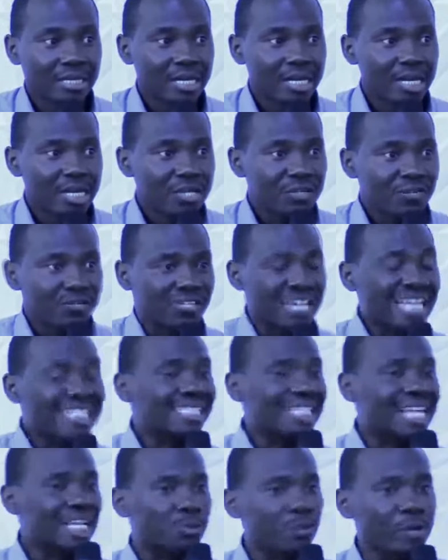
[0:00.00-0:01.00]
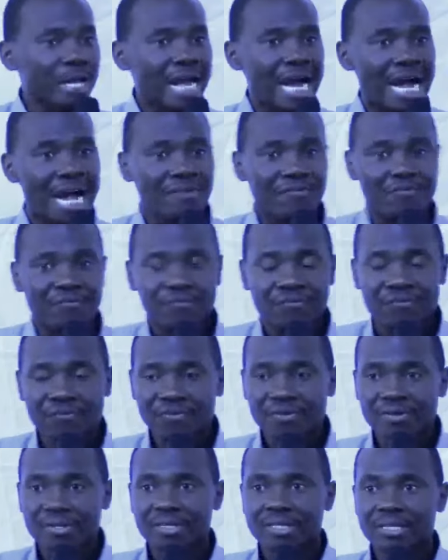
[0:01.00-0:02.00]
Such that we have
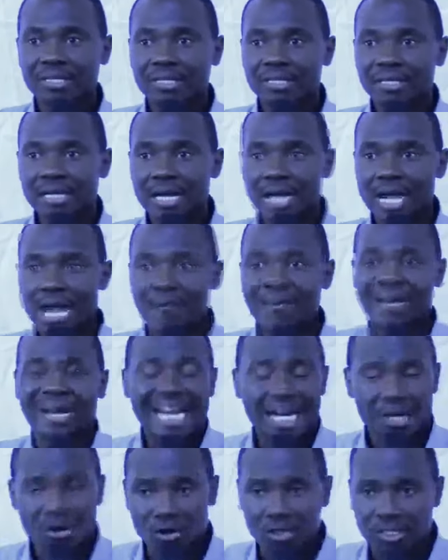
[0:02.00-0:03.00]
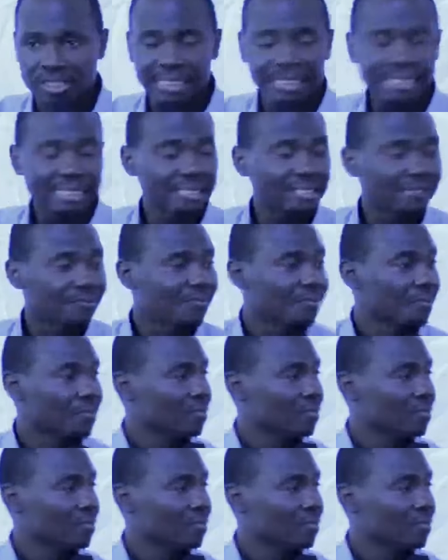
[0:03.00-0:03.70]
a paradox.